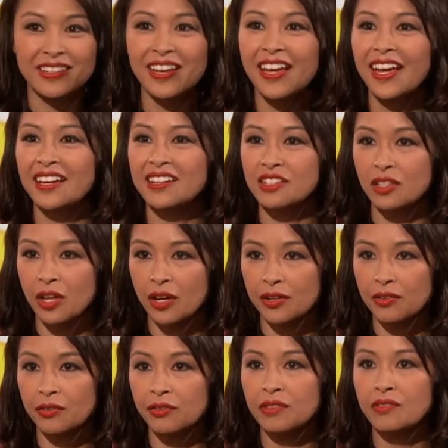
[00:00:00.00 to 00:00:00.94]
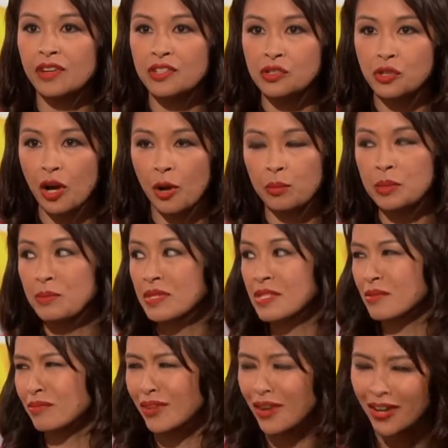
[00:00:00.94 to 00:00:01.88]
and a lot of investor
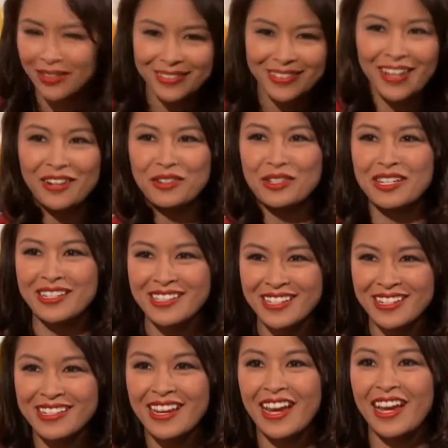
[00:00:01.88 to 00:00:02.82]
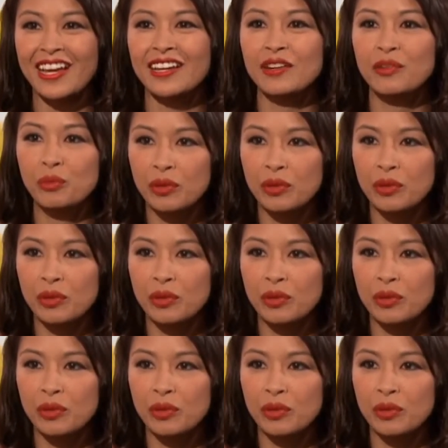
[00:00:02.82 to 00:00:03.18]
optimism not counting today